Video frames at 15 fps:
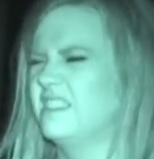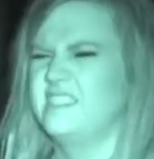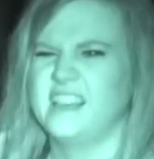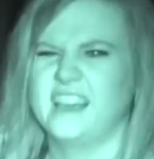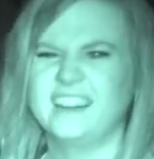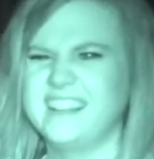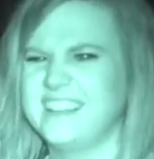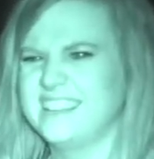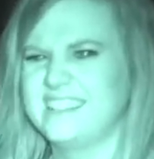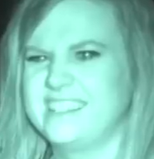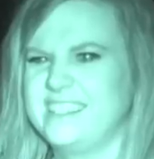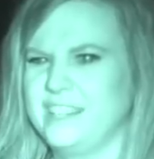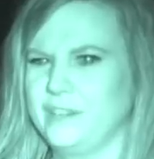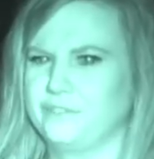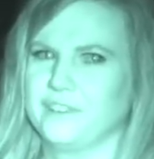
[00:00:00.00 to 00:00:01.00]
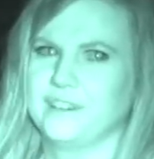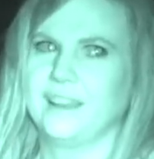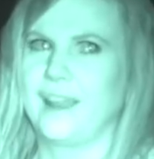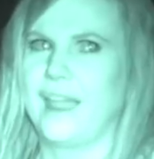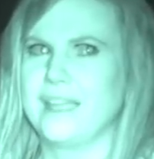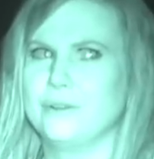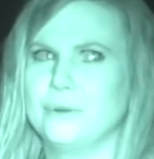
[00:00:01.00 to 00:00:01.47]
Sound like a
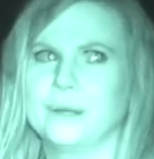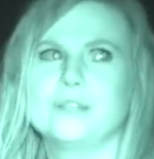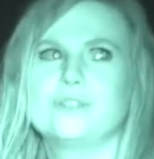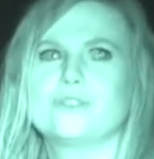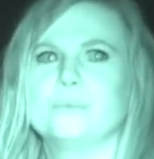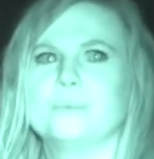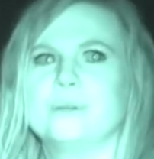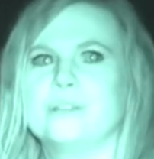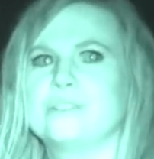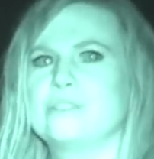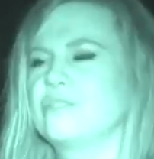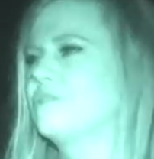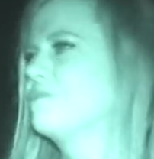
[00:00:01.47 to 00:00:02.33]
different language almost.